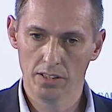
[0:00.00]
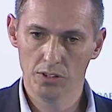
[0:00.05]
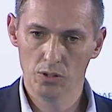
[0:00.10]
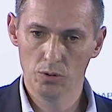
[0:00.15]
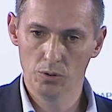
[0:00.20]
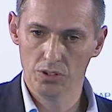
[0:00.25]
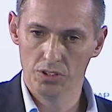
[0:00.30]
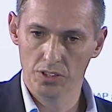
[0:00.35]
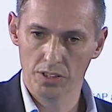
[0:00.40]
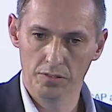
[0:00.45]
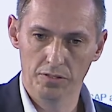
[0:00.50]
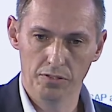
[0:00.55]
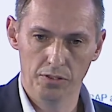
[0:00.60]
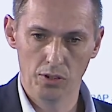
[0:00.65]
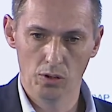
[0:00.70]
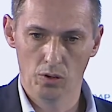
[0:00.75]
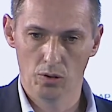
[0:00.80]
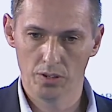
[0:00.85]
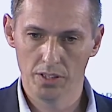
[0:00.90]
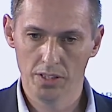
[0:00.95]
using
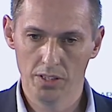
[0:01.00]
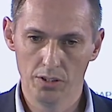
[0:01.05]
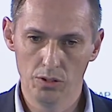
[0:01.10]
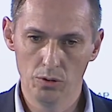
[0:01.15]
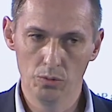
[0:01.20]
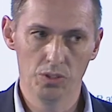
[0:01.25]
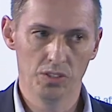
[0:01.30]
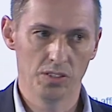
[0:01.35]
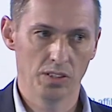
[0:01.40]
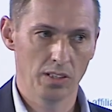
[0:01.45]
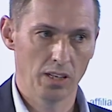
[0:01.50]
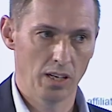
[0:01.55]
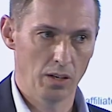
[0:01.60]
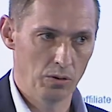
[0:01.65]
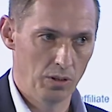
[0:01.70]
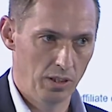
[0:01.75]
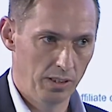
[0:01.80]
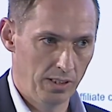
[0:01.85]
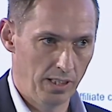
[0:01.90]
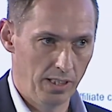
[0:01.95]
Fiori, using
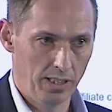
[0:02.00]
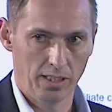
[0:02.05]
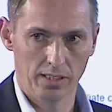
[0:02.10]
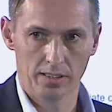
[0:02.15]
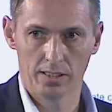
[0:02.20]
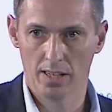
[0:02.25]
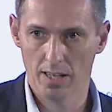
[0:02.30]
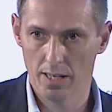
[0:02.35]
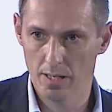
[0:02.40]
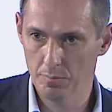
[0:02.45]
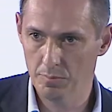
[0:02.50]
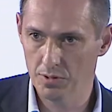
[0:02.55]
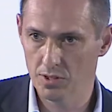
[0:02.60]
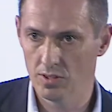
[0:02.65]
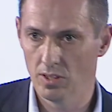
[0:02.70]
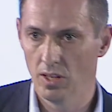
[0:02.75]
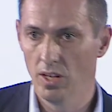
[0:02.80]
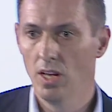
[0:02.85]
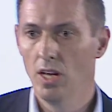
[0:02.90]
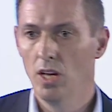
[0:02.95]
our data types,
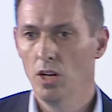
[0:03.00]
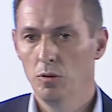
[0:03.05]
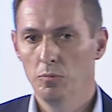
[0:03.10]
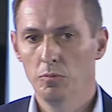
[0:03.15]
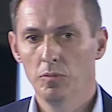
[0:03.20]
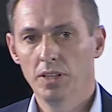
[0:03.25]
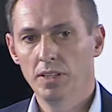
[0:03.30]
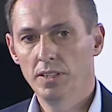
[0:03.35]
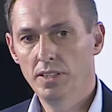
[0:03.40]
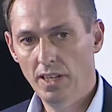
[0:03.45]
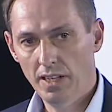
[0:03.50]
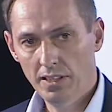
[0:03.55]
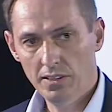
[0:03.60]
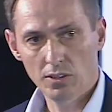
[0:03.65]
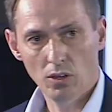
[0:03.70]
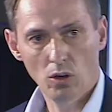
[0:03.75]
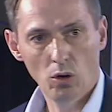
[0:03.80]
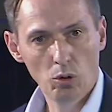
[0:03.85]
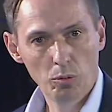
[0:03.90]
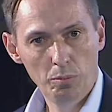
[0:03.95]
yet
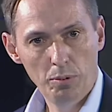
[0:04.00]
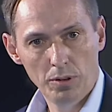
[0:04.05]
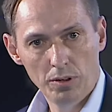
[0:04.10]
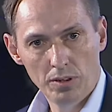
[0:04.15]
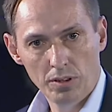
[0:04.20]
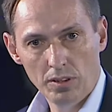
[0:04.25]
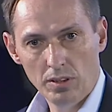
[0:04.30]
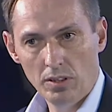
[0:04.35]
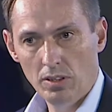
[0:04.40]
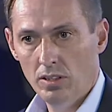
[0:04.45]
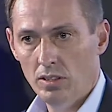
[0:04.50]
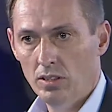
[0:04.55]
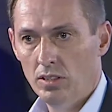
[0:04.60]
open